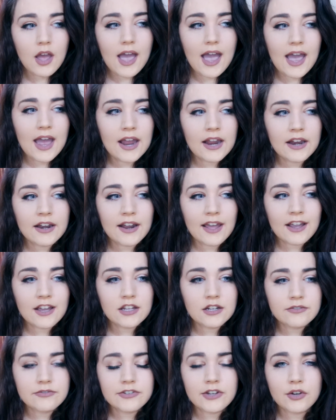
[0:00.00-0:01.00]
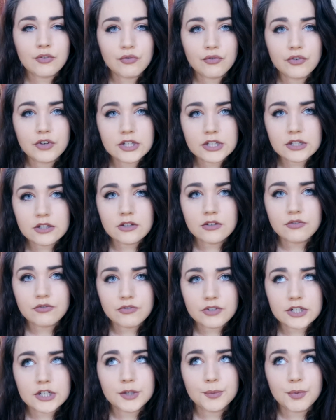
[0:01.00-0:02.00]
and I could have done
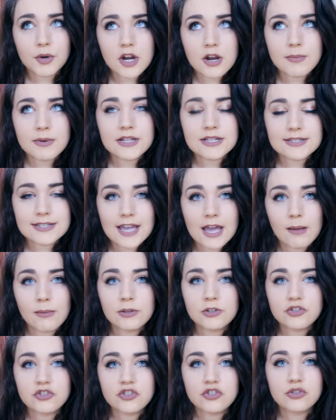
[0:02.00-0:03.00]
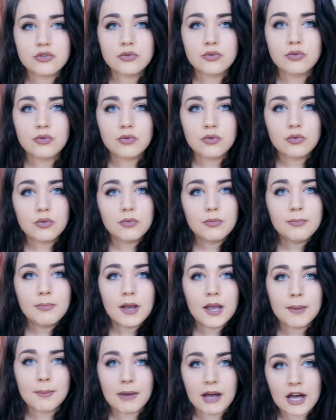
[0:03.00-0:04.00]
real permanent damage to
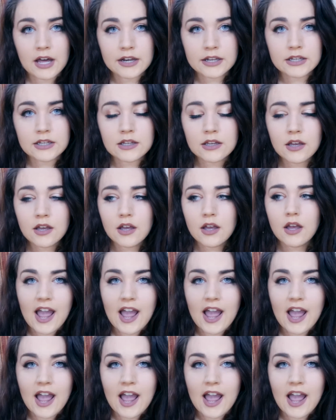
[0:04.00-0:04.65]
my body.